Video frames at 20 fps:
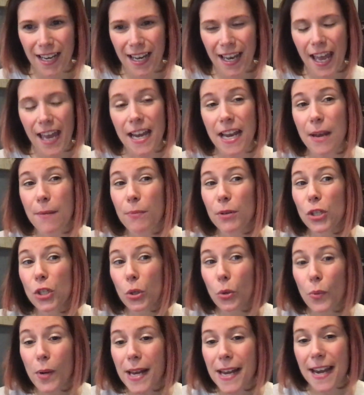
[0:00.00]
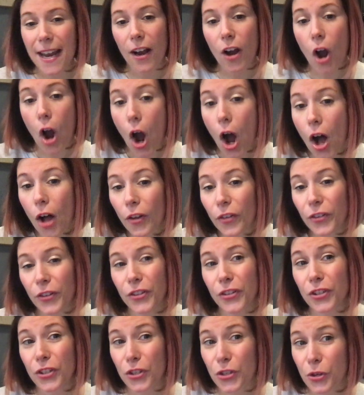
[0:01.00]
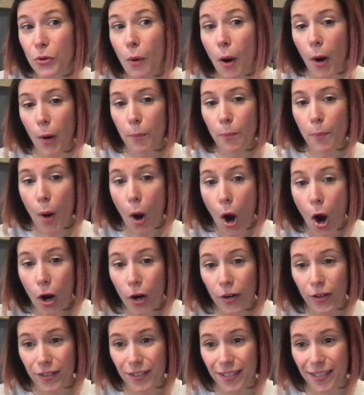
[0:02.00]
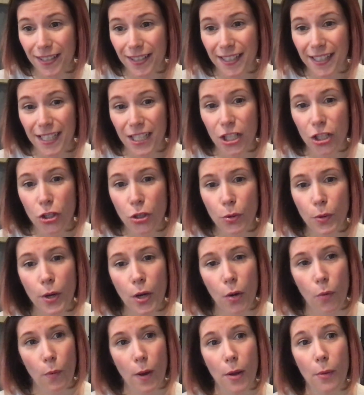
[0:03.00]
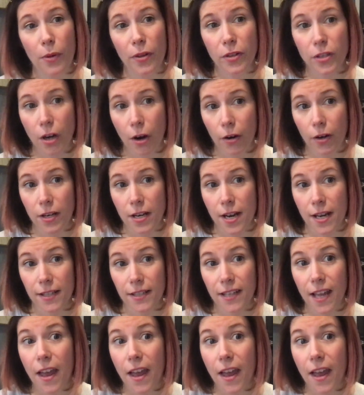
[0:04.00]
And in between, it calls us to do our part in doing away with darkness.